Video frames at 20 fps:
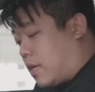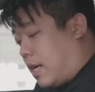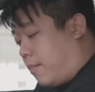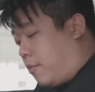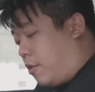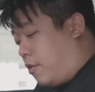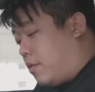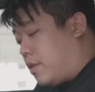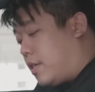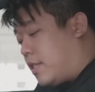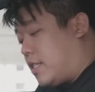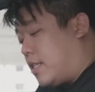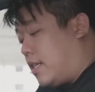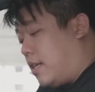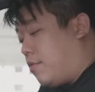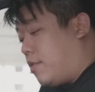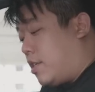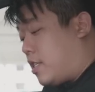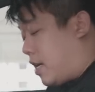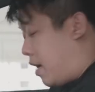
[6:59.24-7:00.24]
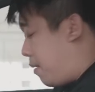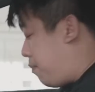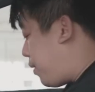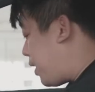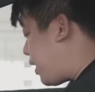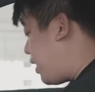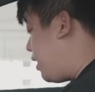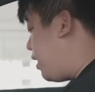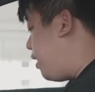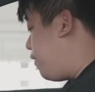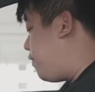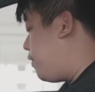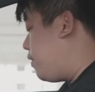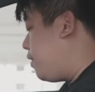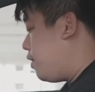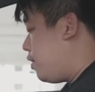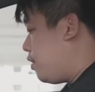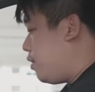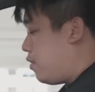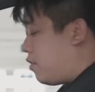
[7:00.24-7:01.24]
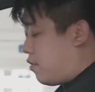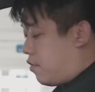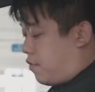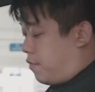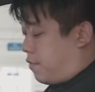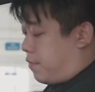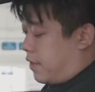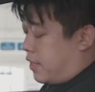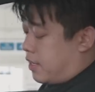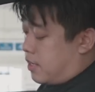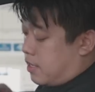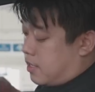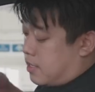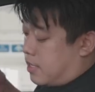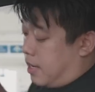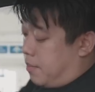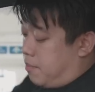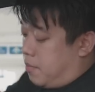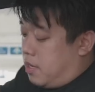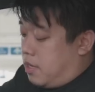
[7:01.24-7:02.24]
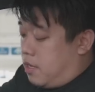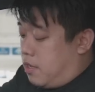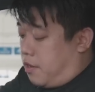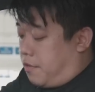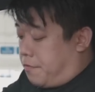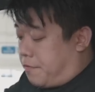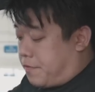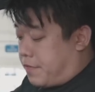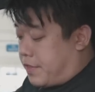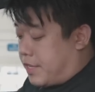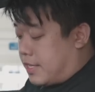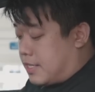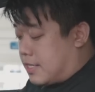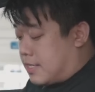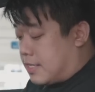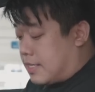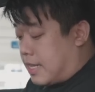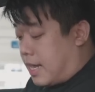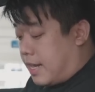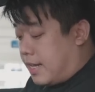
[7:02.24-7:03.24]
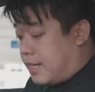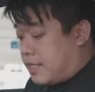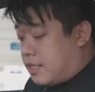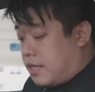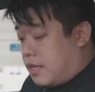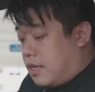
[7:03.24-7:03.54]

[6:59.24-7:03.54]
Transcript: cup holders here, which are big enough to fit a tumbler of this size.